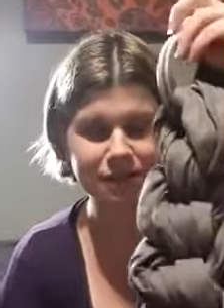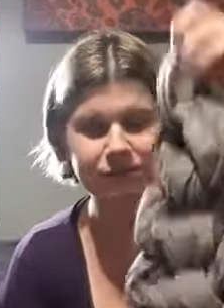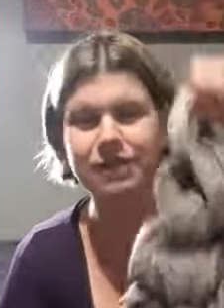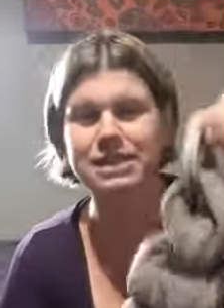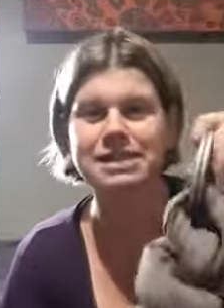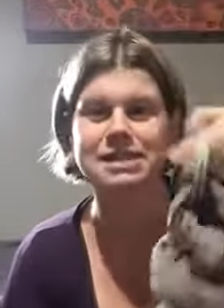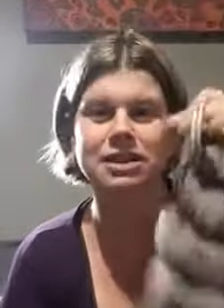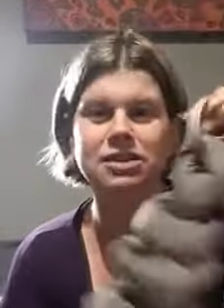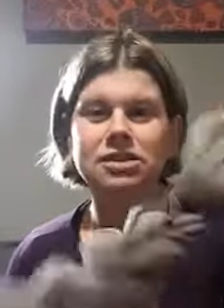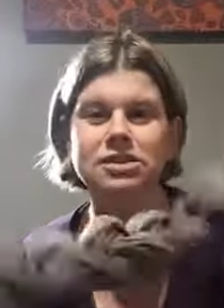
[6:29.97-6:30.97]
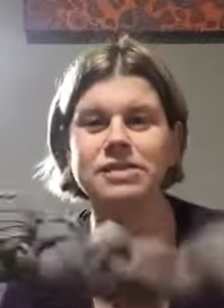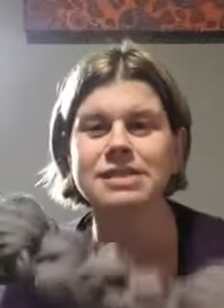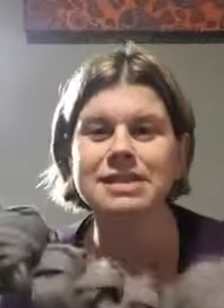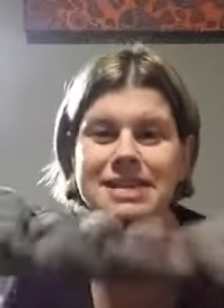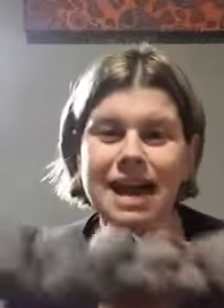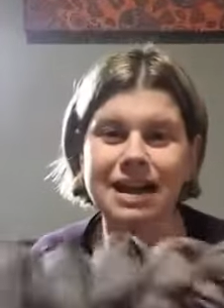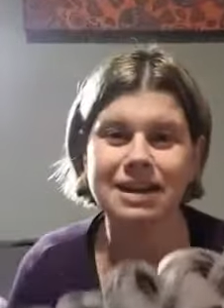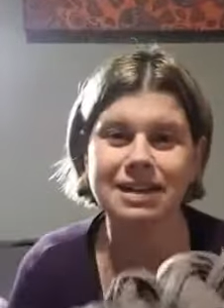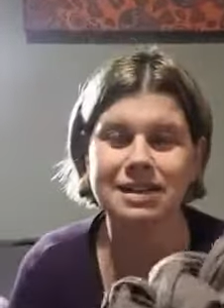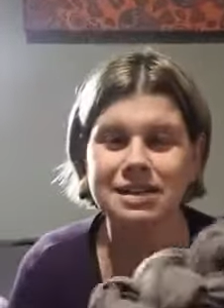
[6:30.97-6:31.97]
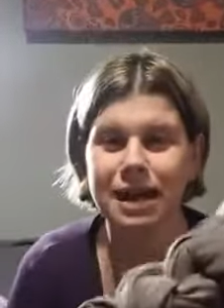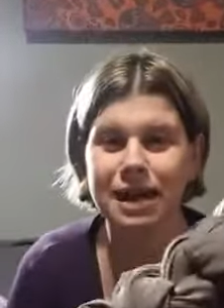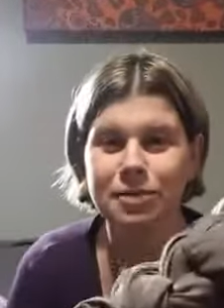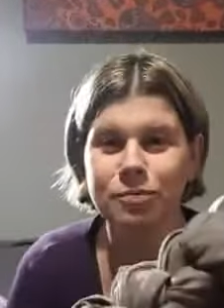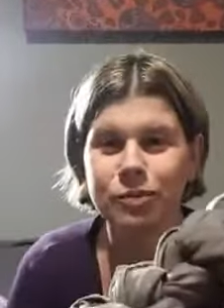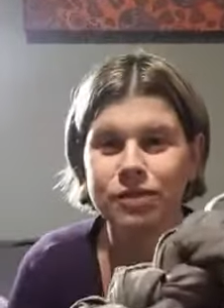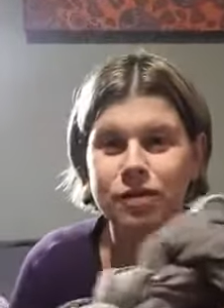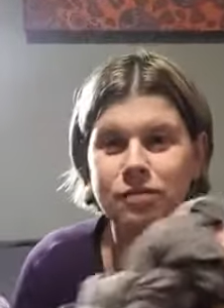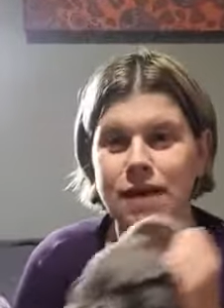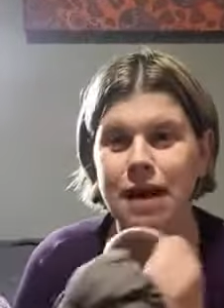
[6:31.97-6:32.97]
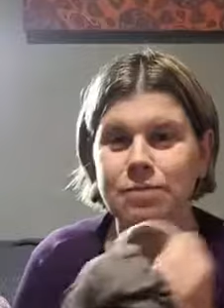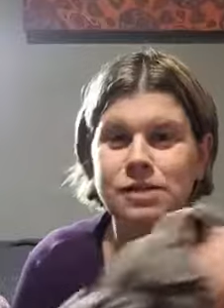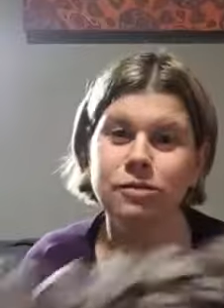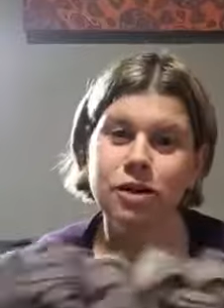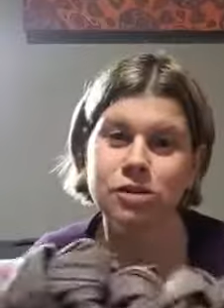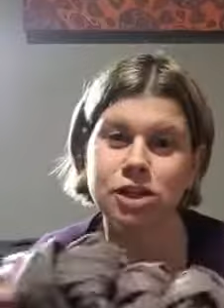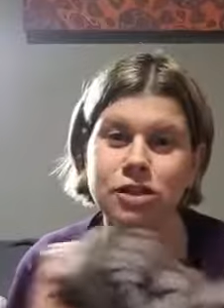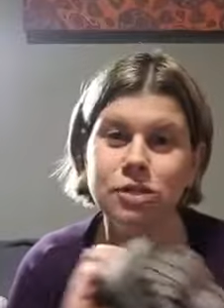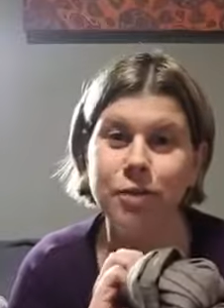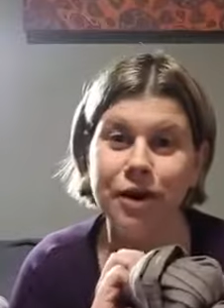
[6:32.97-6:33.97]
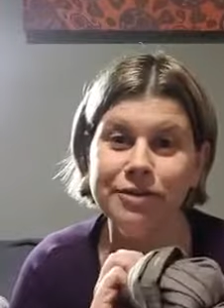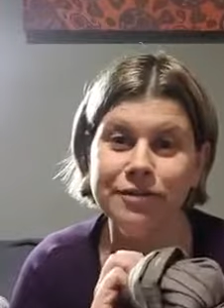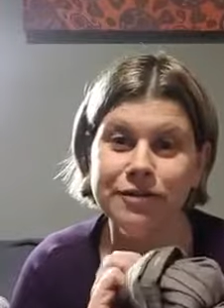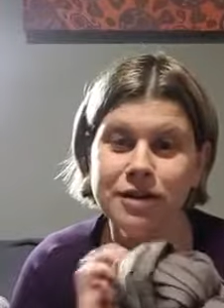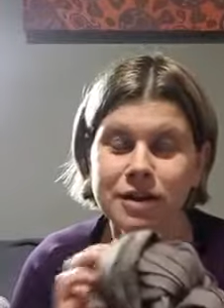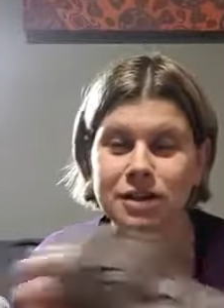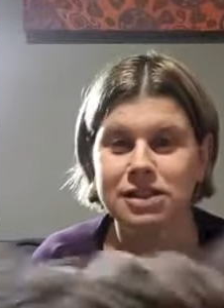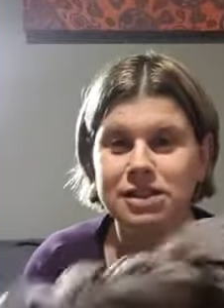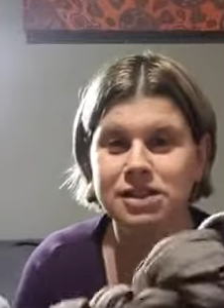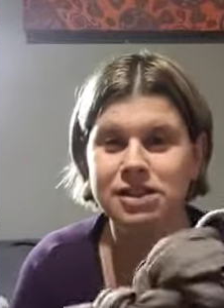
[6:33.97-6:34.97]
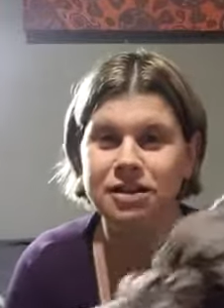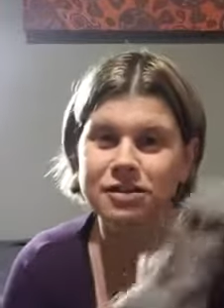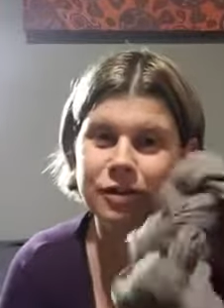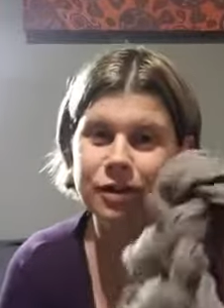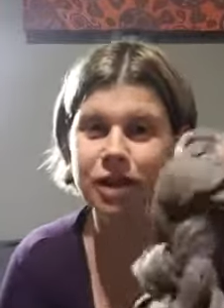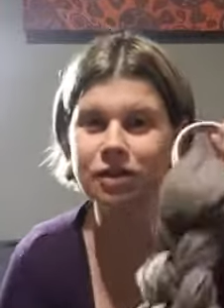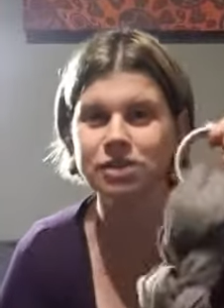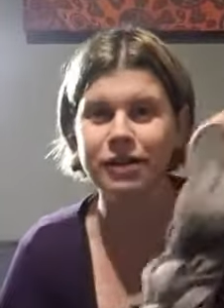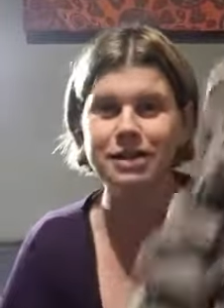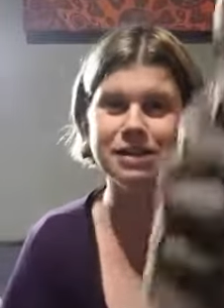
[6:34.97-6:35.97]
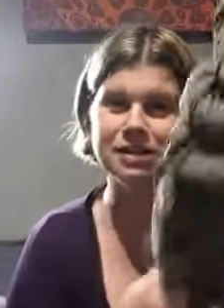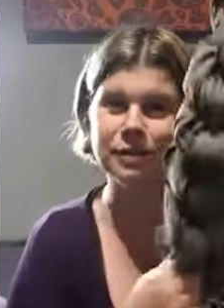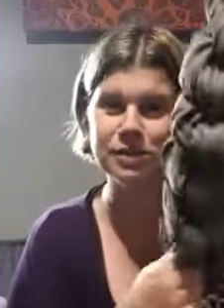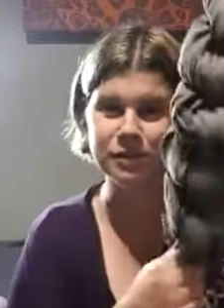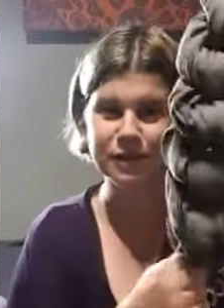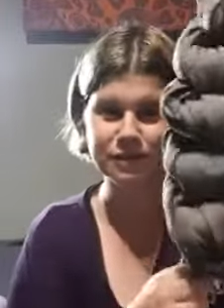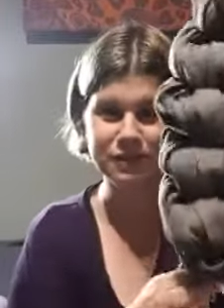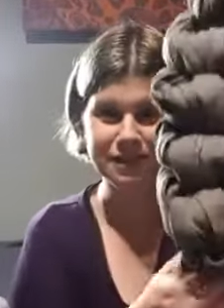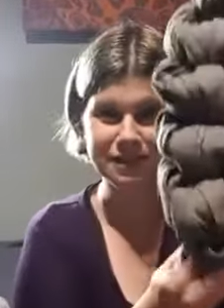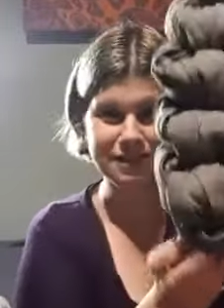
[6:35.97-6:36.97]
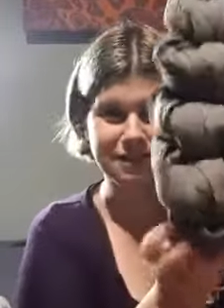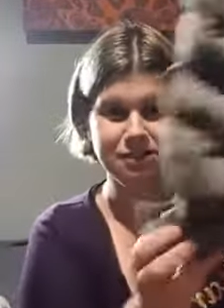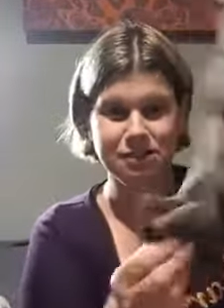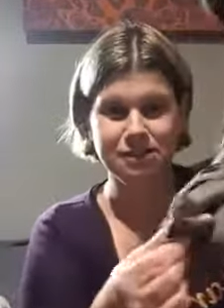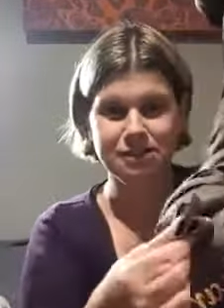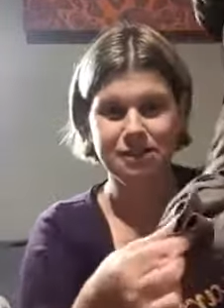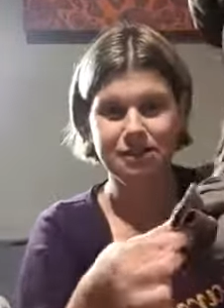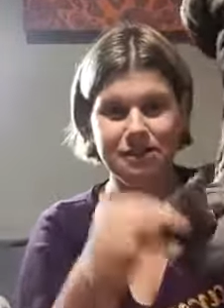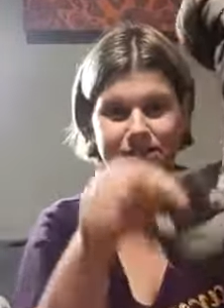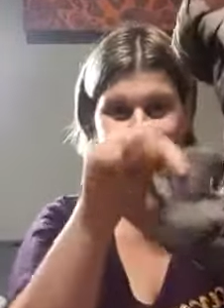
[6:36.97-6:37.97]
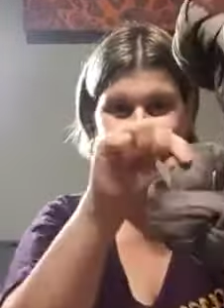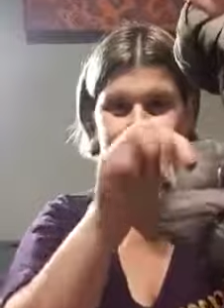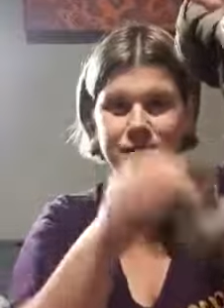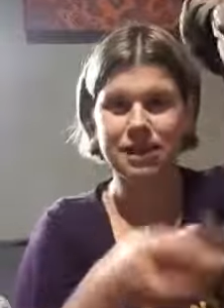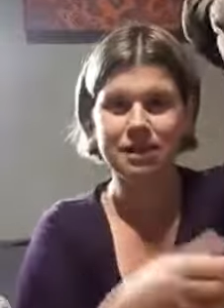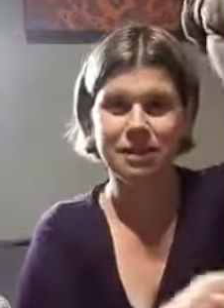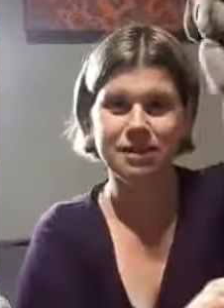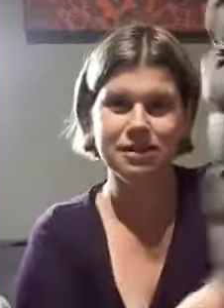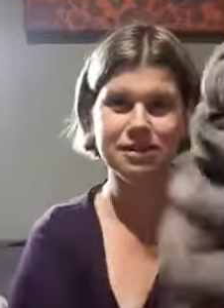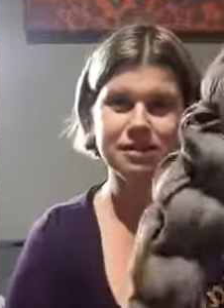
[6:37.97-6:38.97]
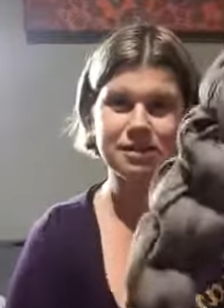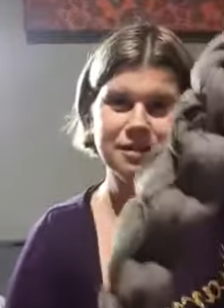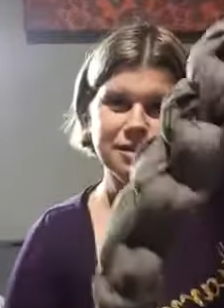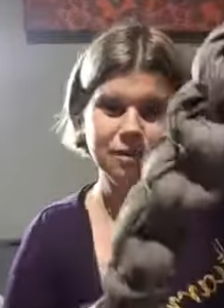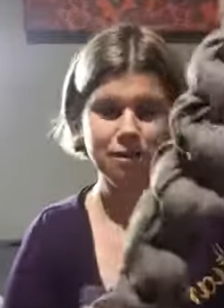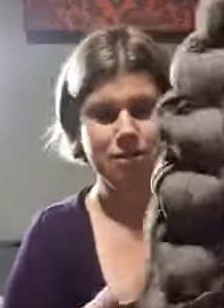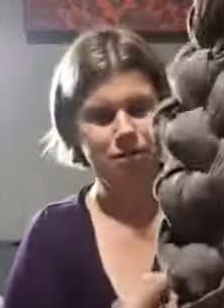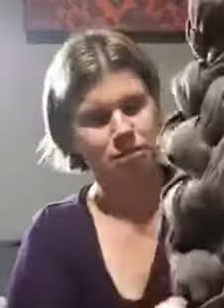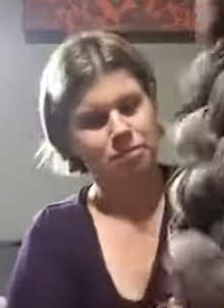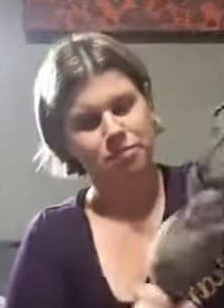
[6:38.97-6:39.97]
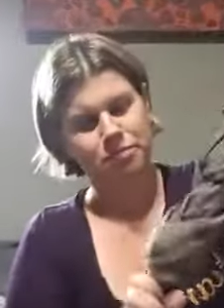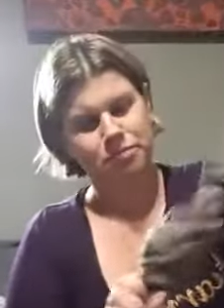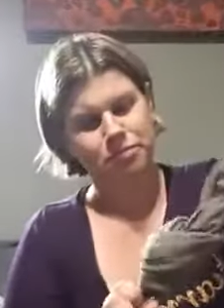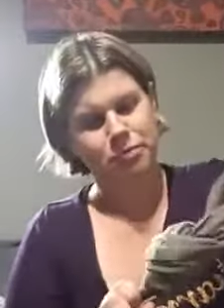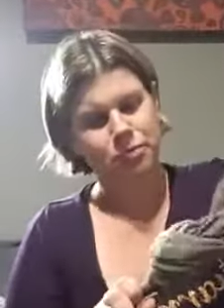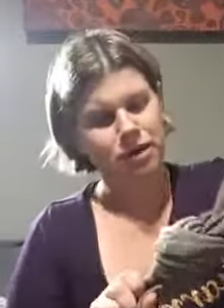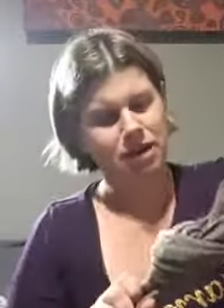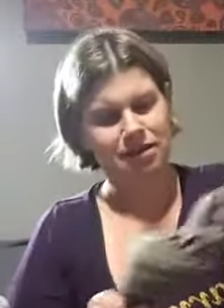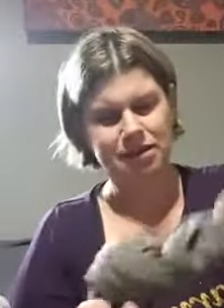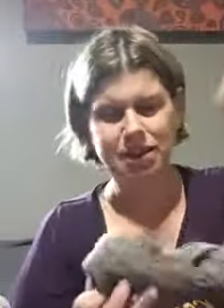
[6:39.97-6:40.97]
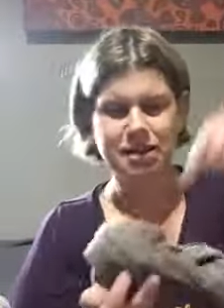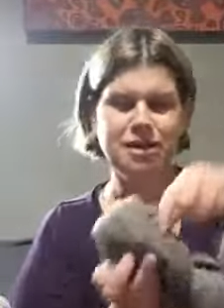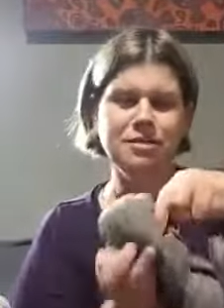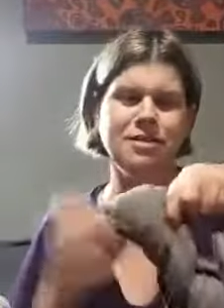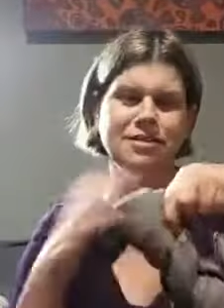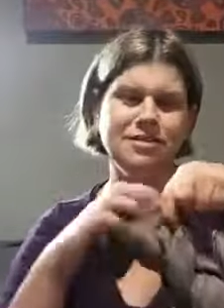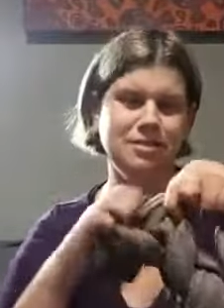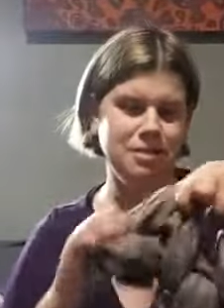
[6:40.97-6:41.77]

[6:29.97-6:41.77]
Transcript: It's very easy, and you can do it exactly the same with a wrap. So I'll show you both, just so you know. So I'm going to undo it. So to undo it, it's really easy. You just, there's a little tag there, and you just pull it, I think. No, hold on.